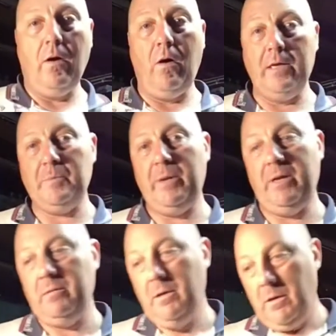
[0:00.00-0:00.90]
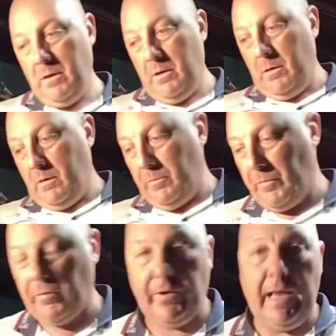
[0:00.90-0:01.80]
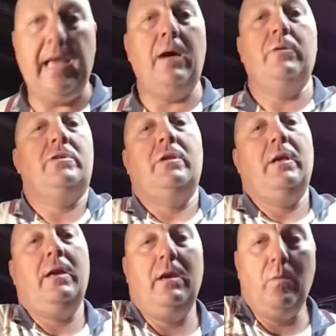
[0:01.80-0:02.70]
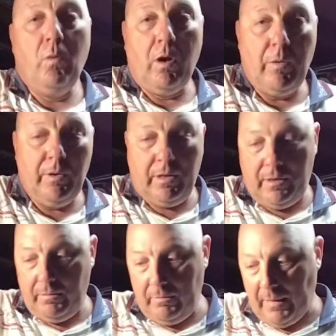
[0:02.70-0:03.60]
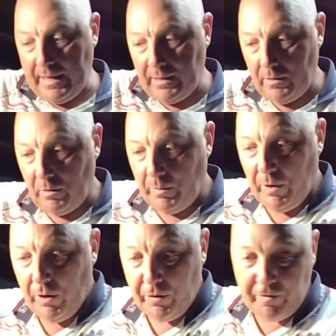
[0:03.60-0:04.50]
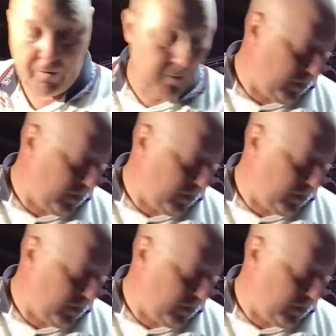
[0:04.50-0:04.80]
I spent 3 hours cleaning it, Y-wheeling it, making it look beautiful,